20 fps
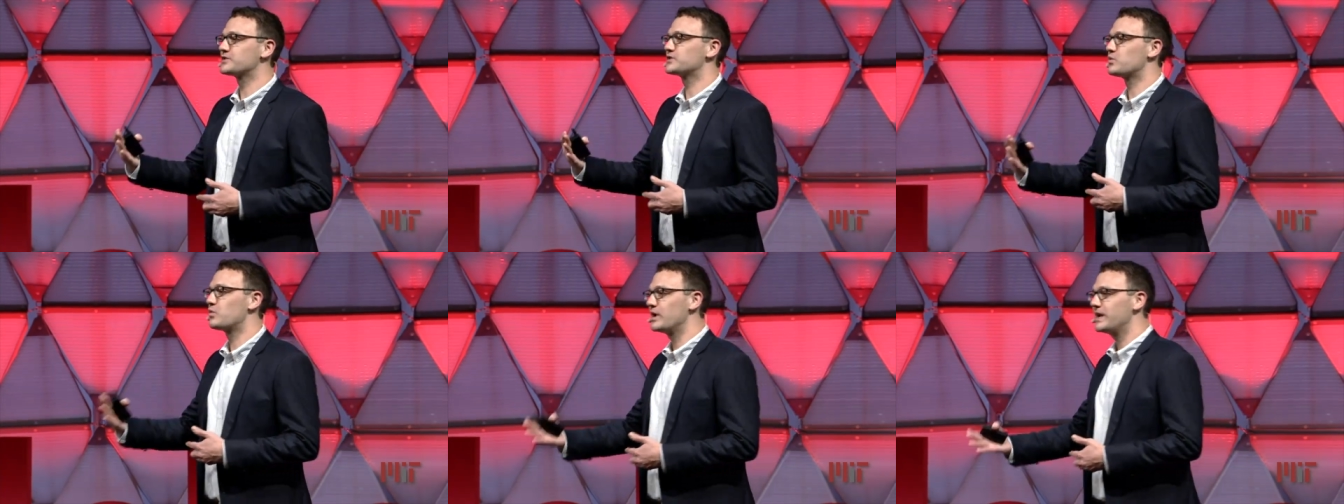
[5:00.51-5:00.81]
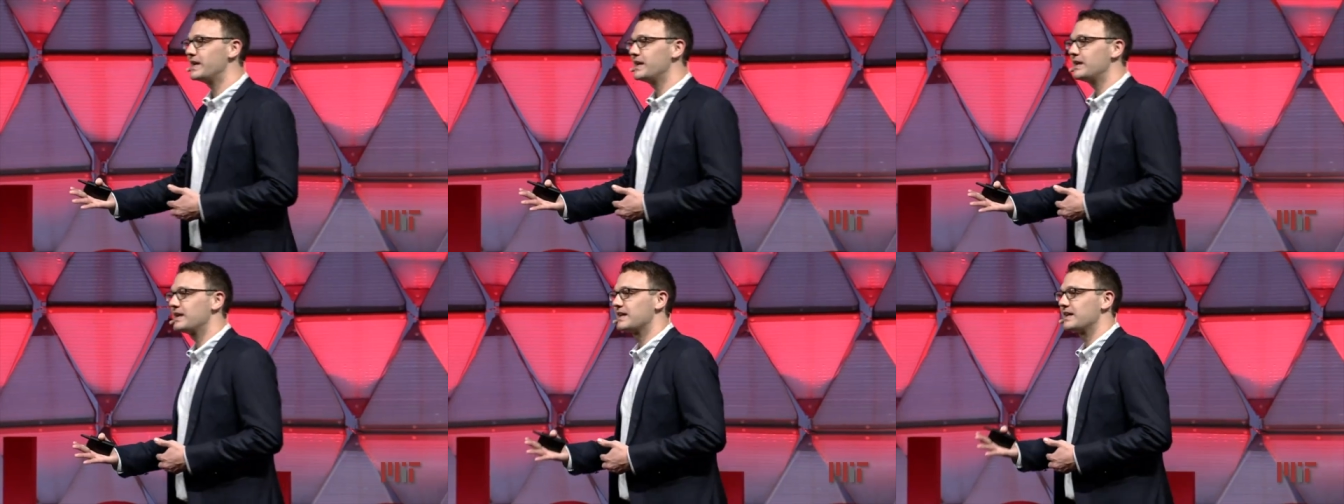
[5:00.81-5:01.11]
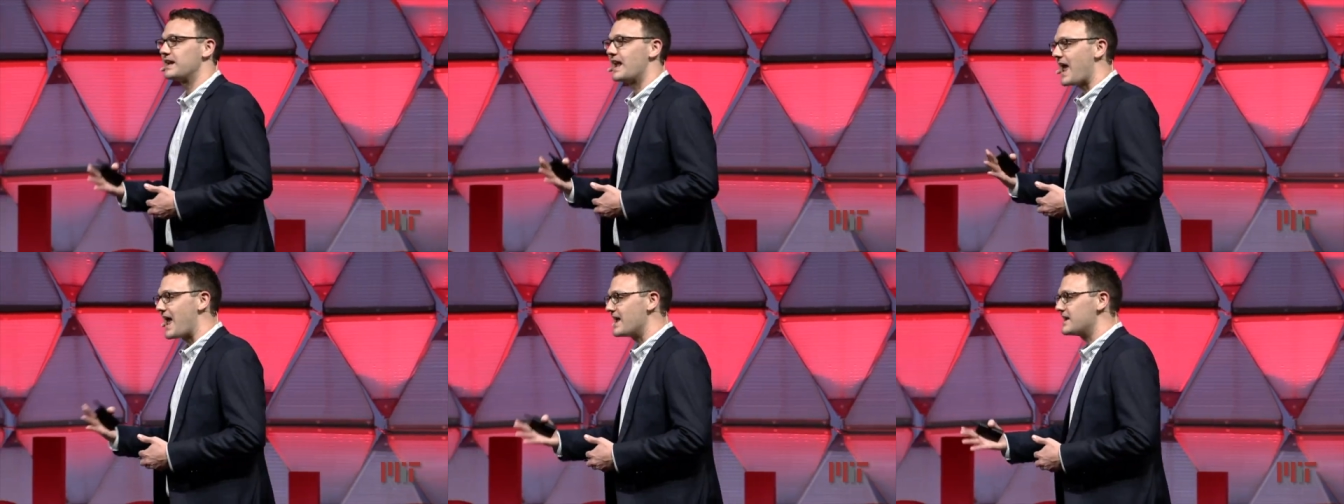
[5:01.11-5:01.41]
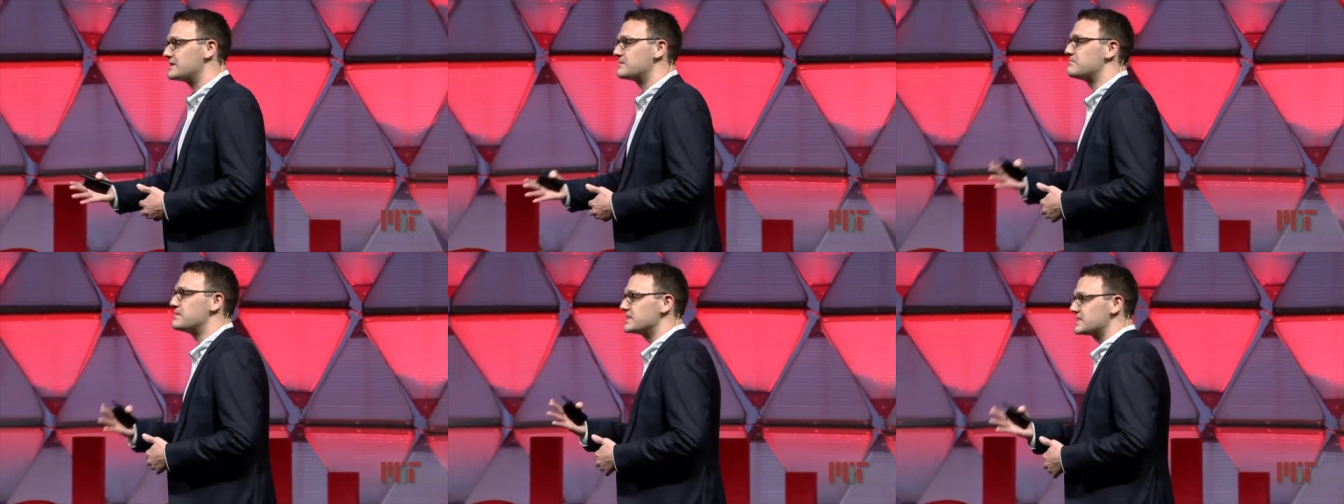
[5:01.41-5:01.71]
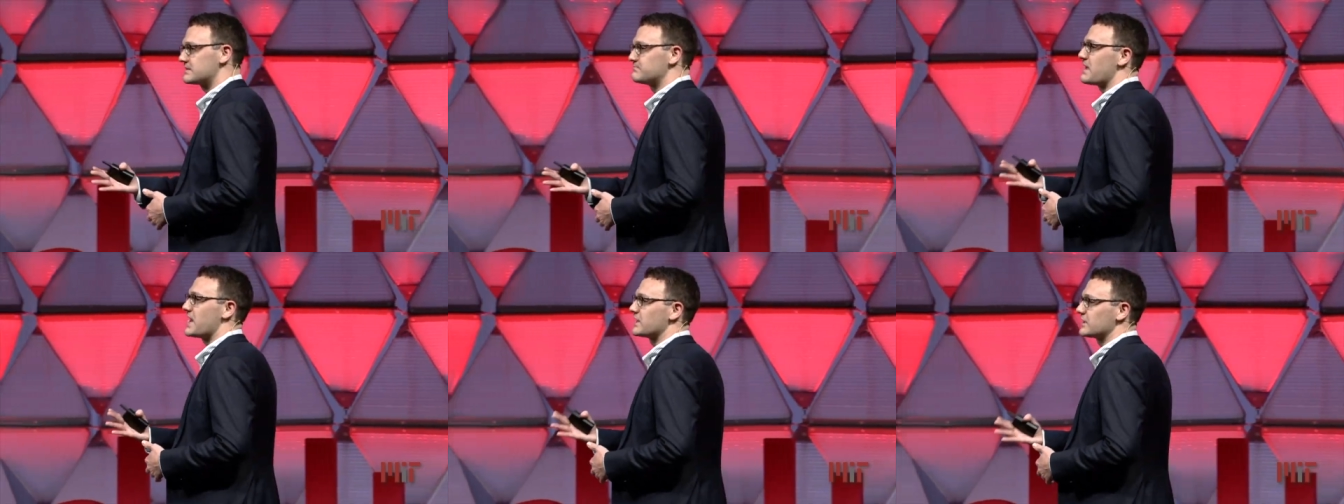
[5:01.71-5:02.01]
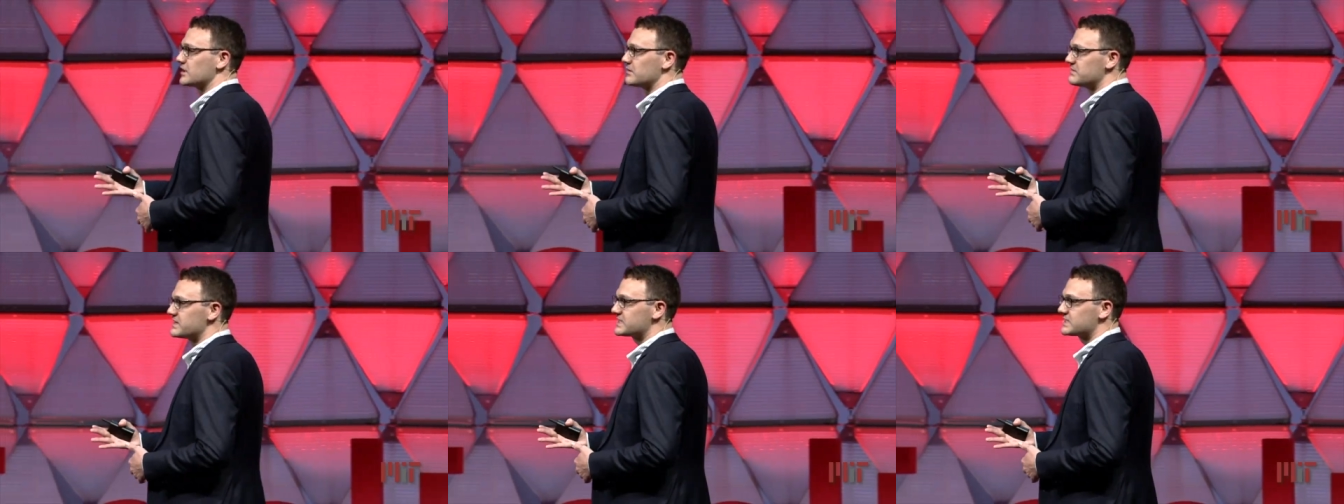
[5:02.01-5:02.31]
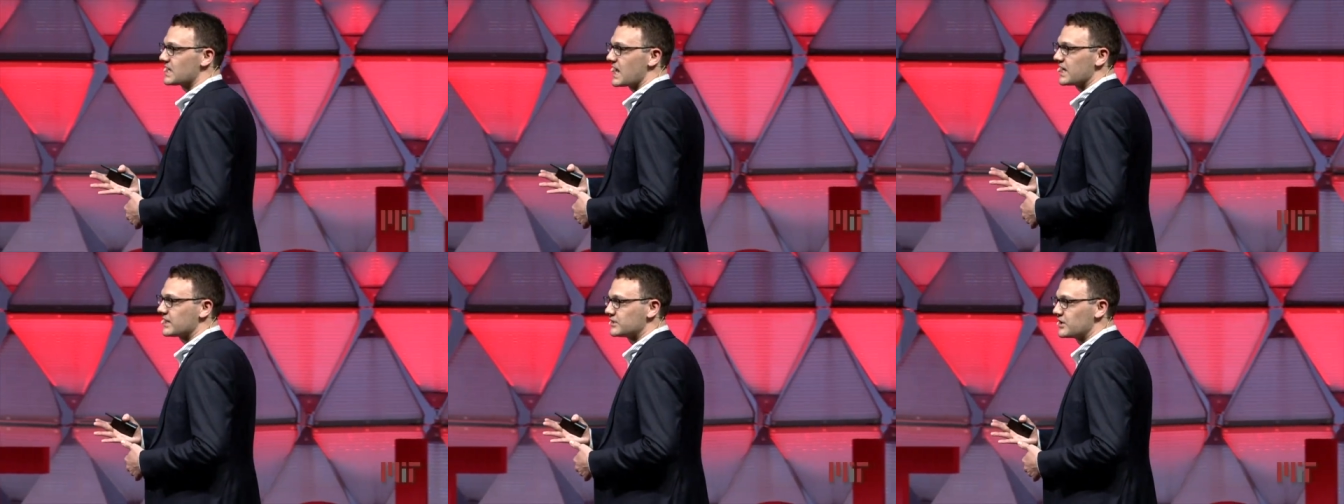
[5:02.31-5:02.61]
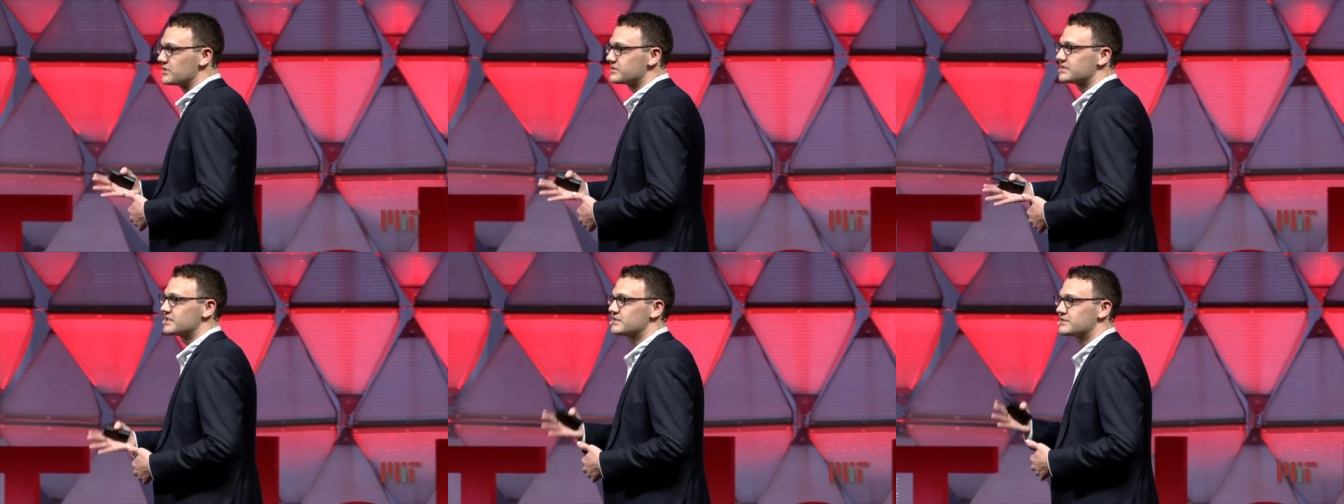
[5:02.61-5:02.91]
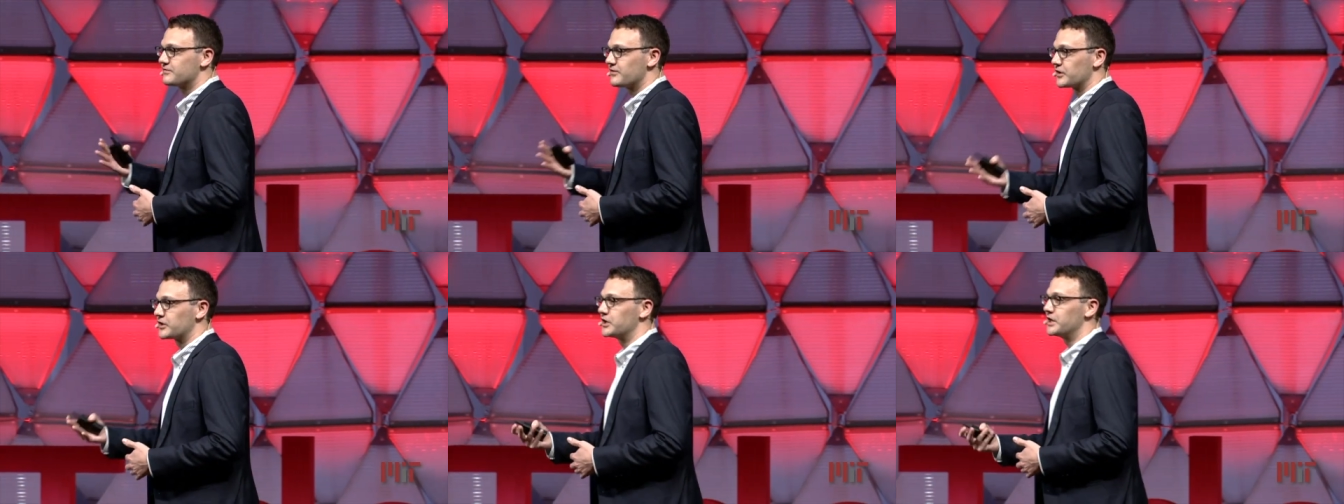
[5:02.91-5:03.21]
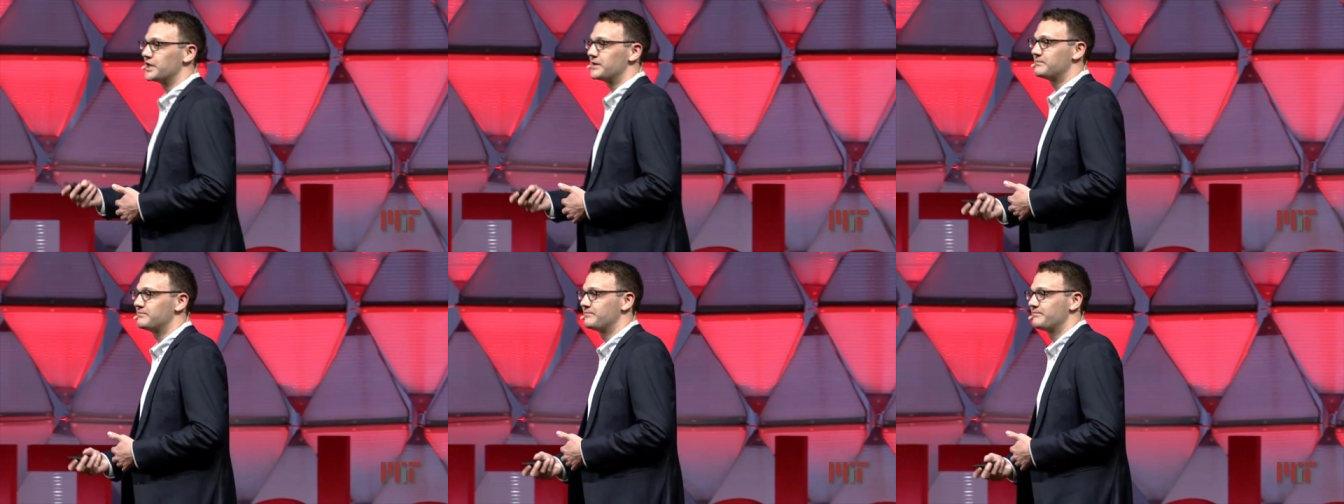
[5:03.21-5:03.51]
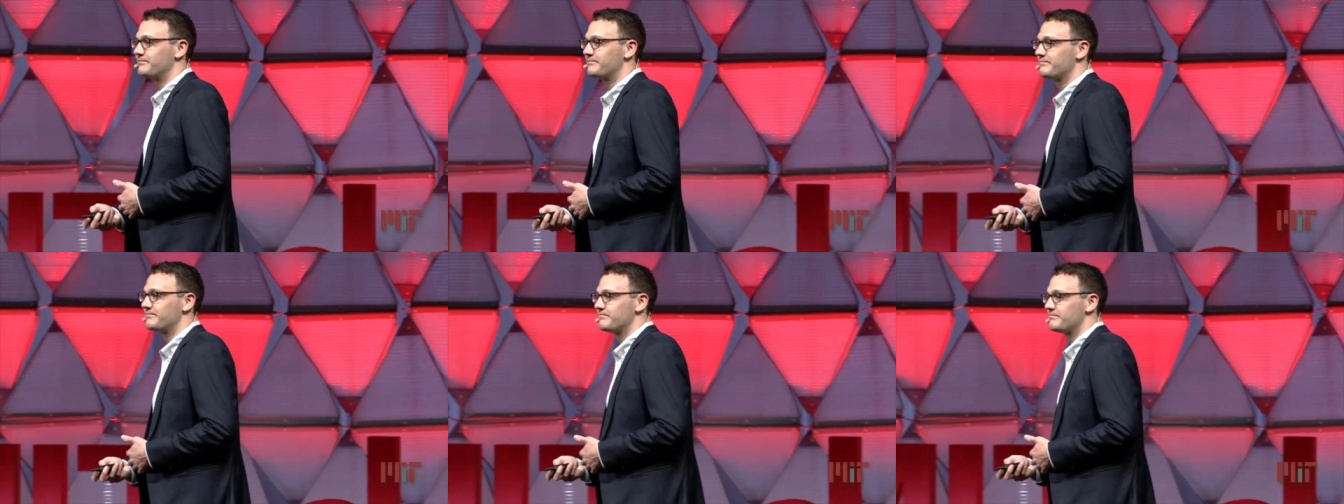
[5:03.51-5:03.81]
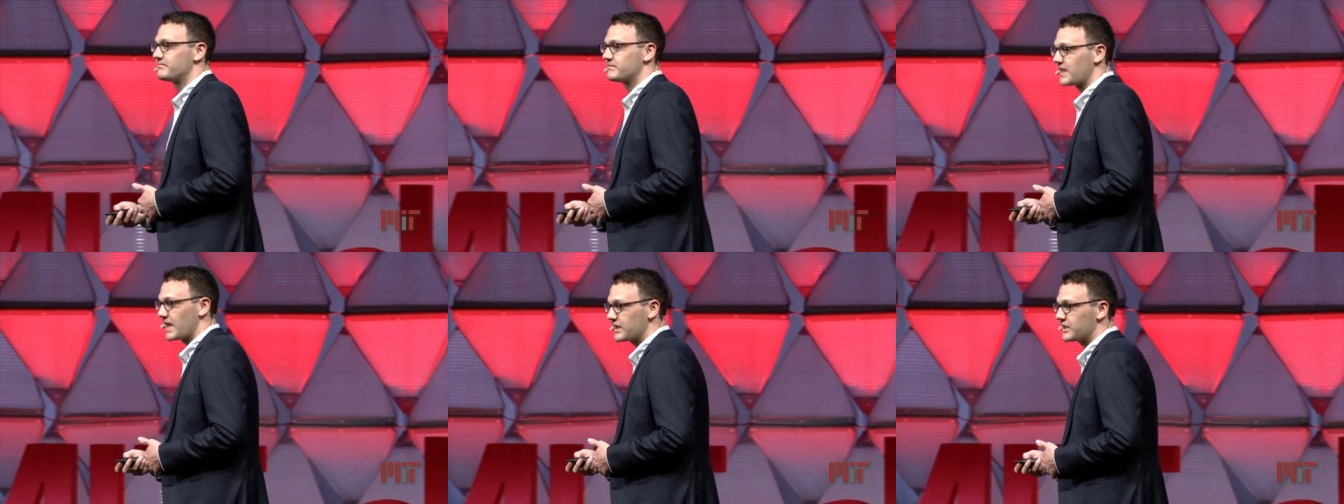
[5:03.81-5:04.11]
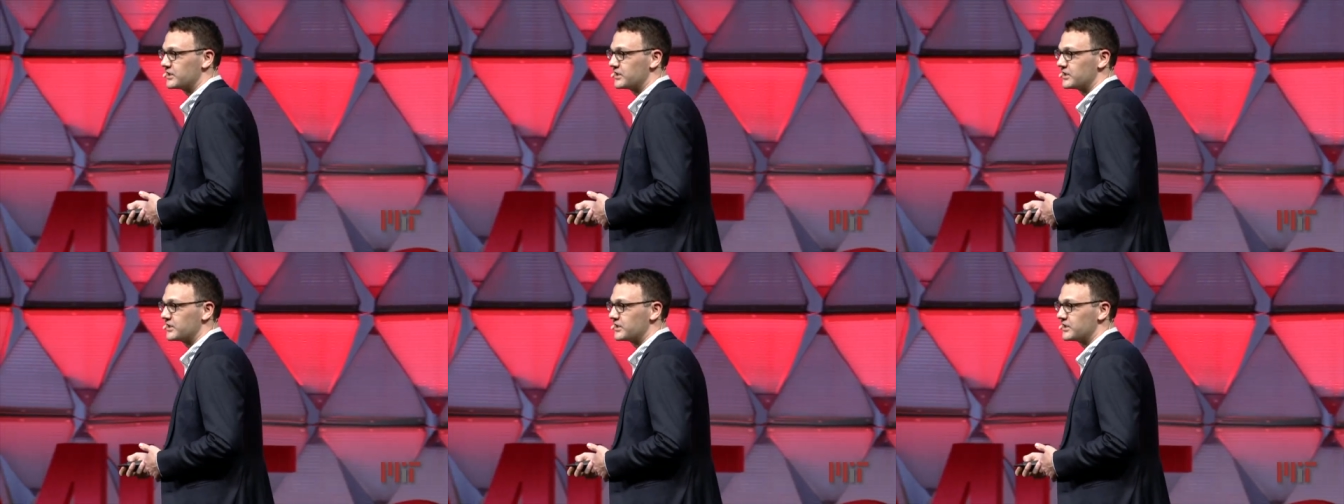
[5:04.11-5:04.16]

we can end medical misdiagnosis for good. Thank